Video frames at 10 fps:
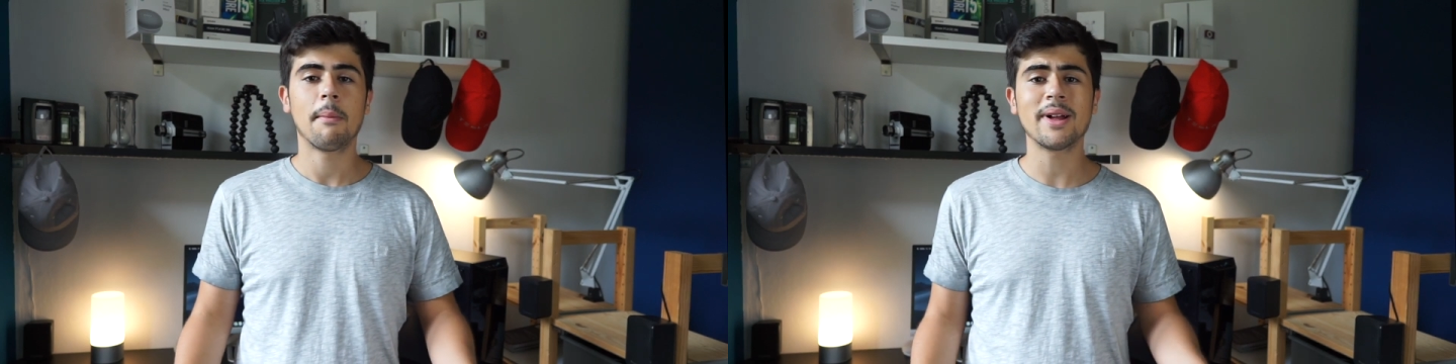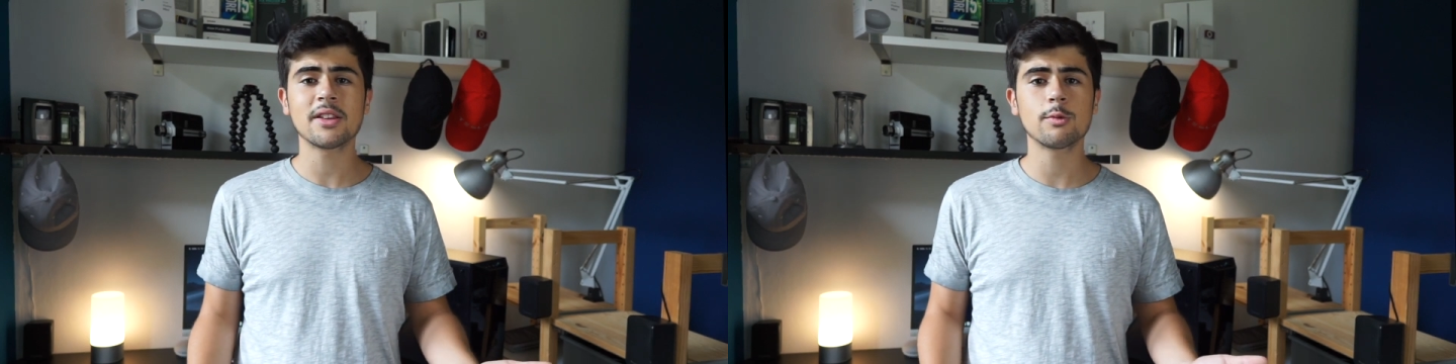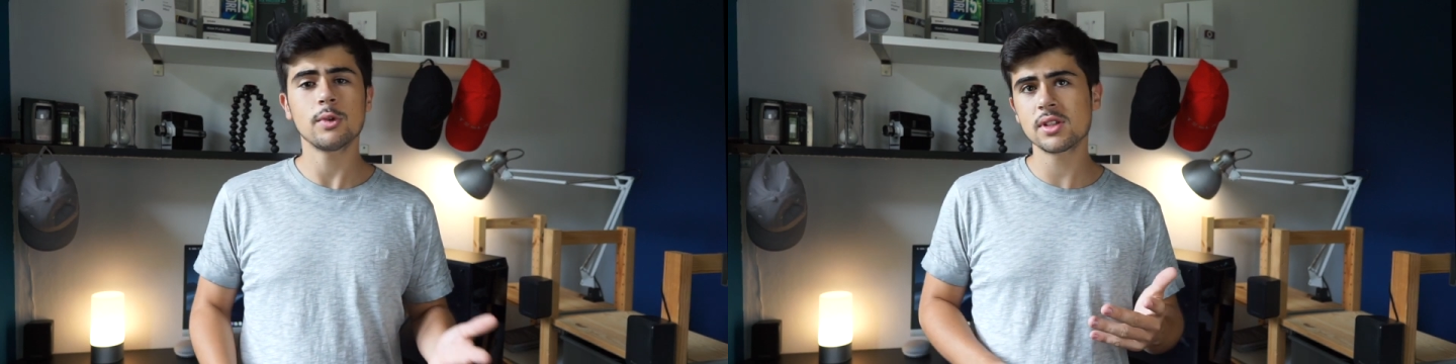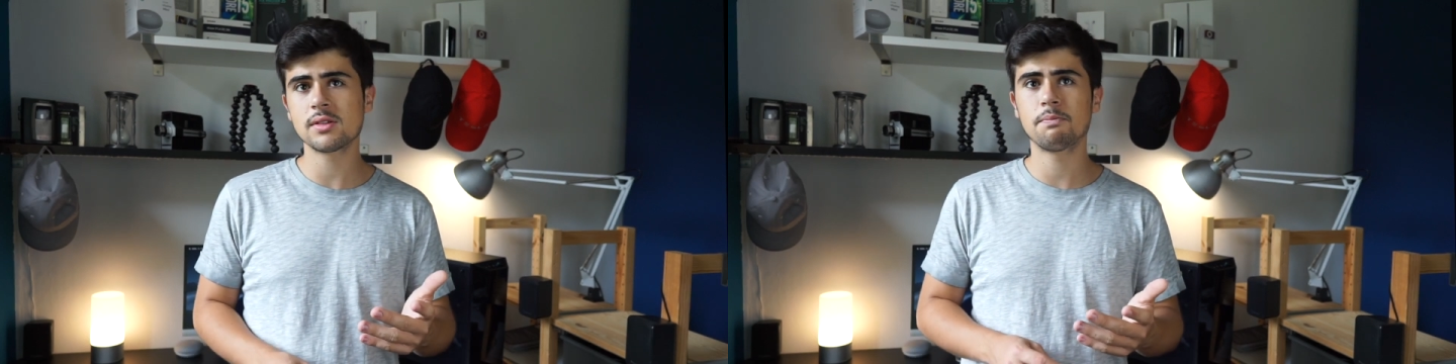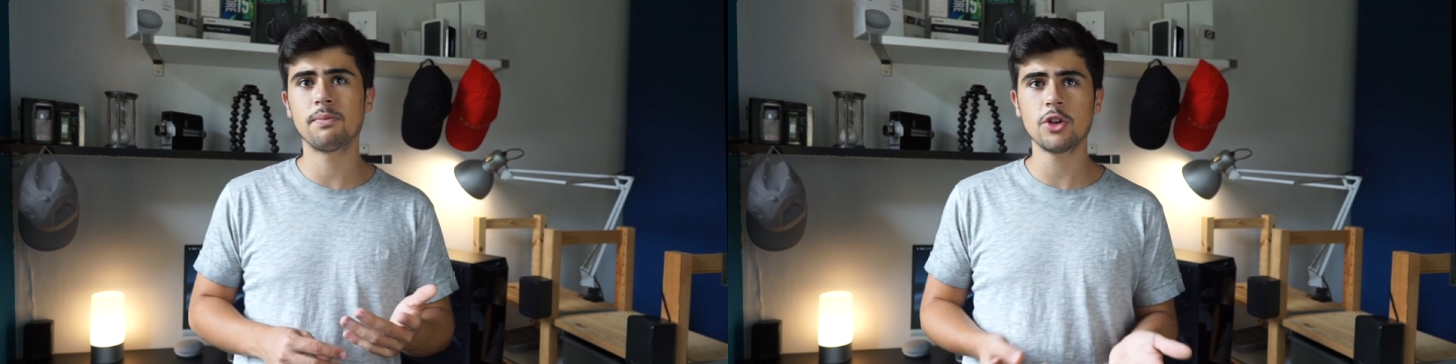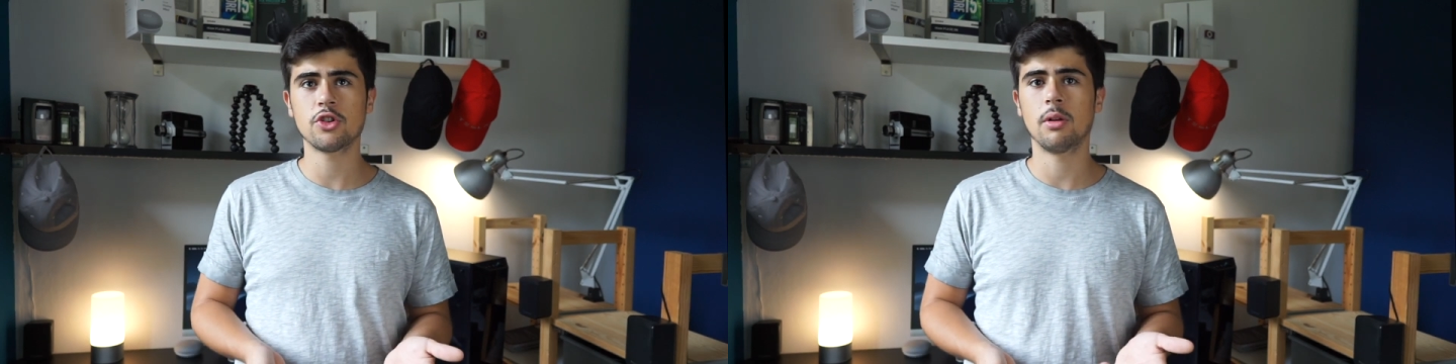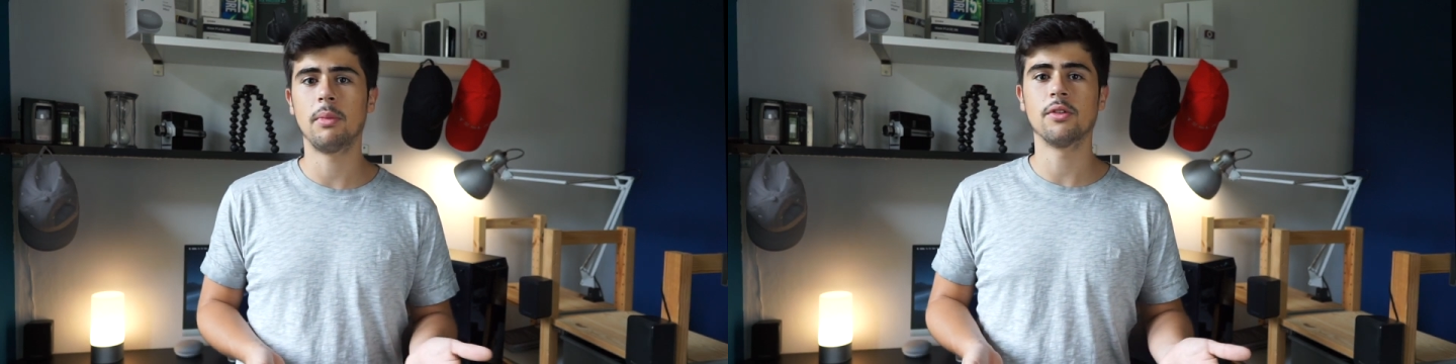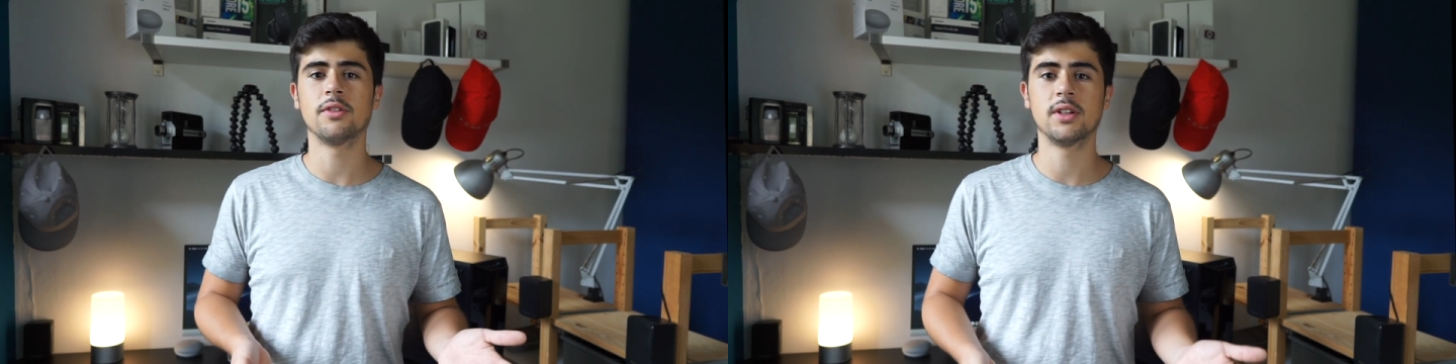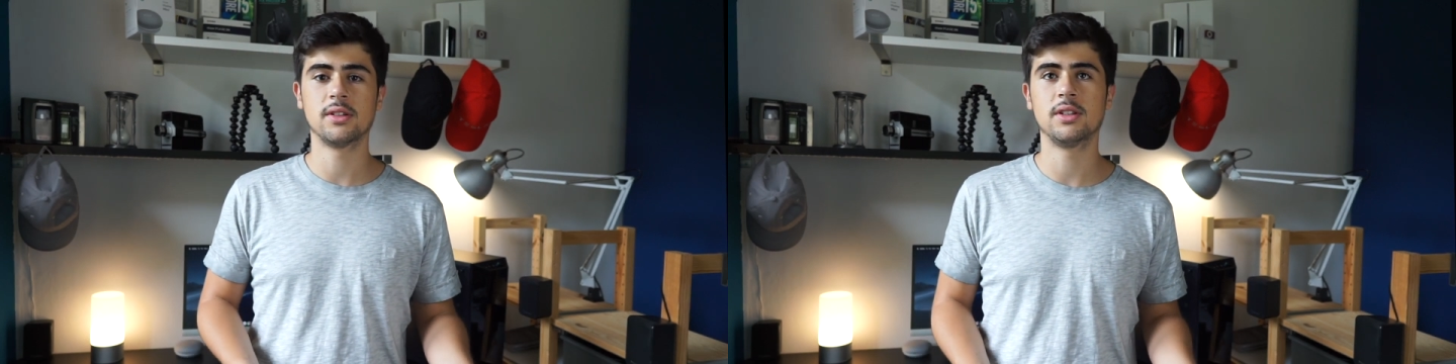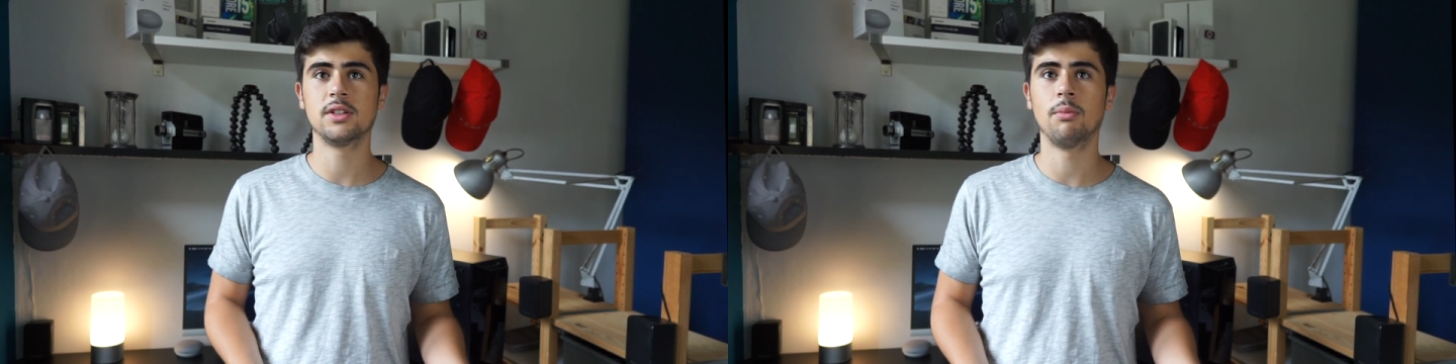But what's special
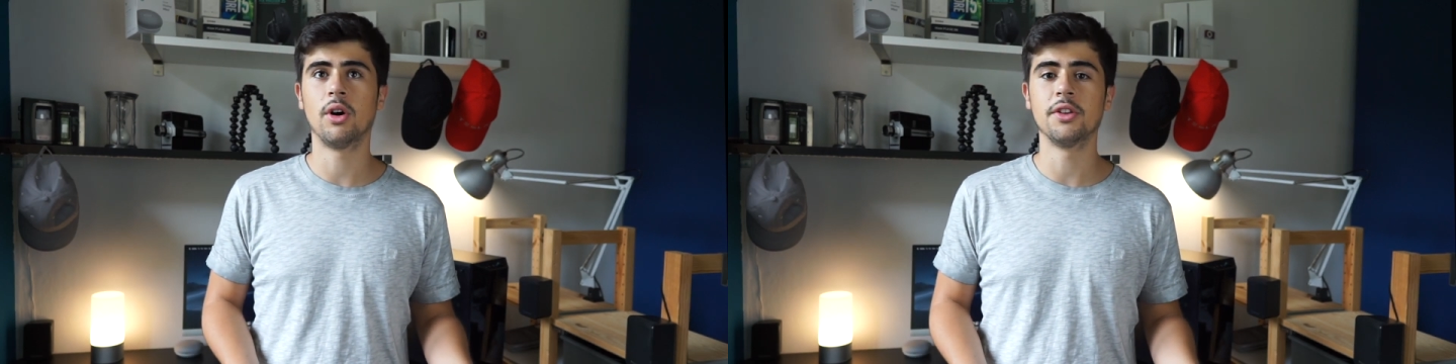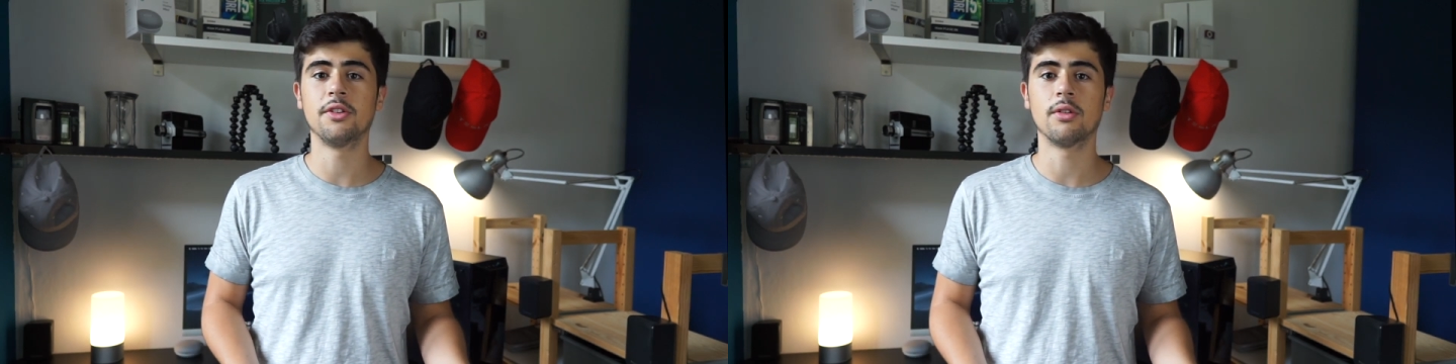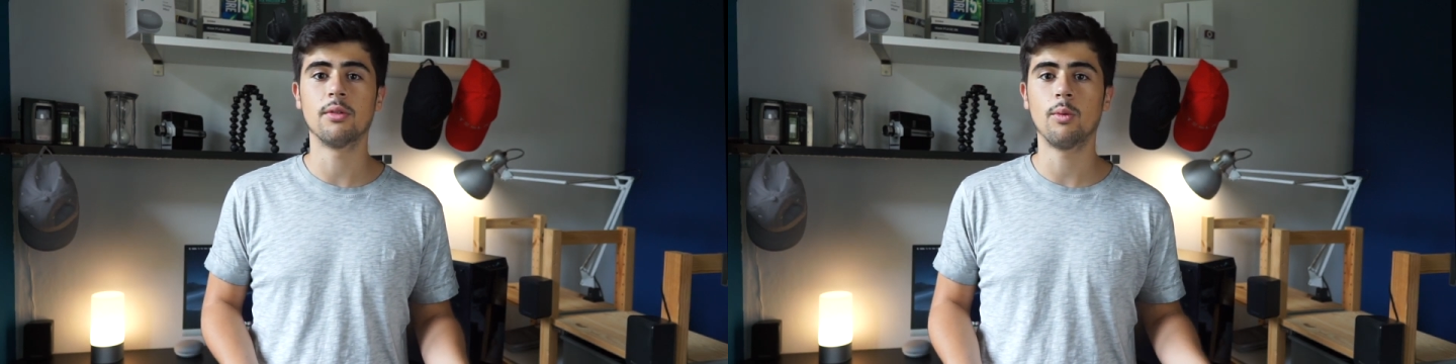about this monitor?